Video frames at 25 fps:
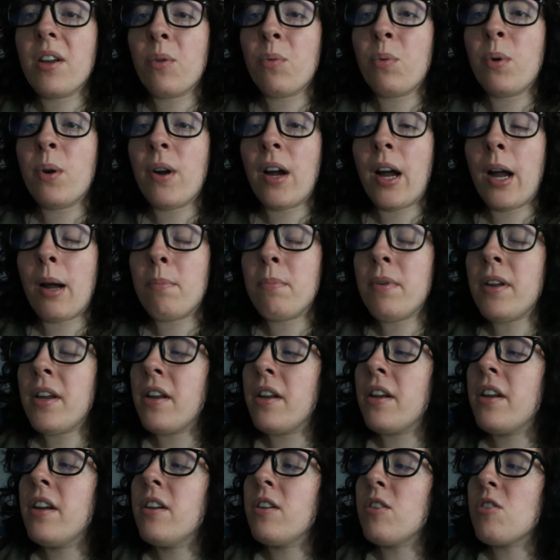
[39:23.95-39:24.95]
It will
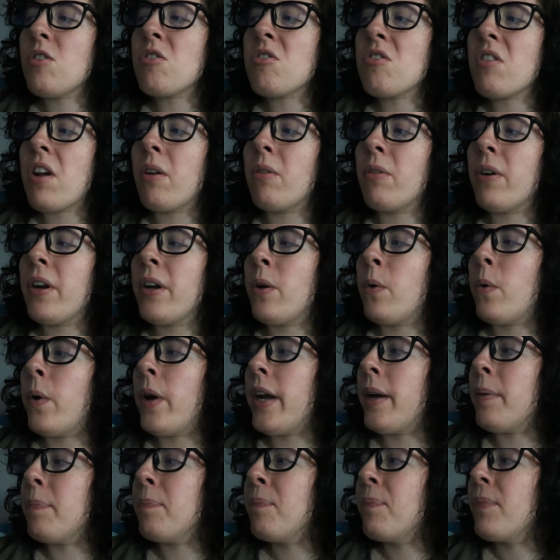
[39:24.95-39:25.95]
happen, just not right
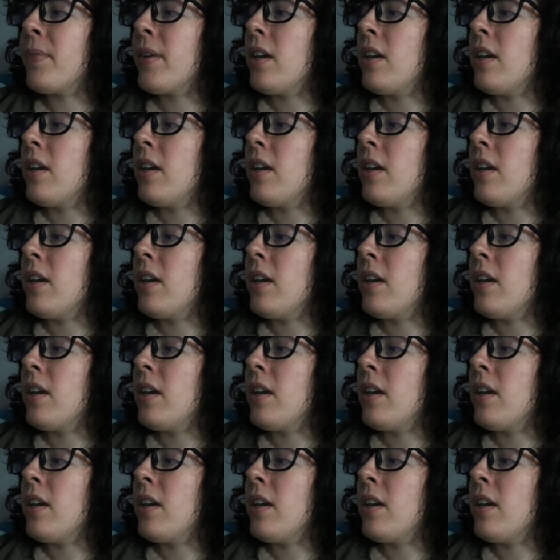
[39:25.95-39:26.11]
away.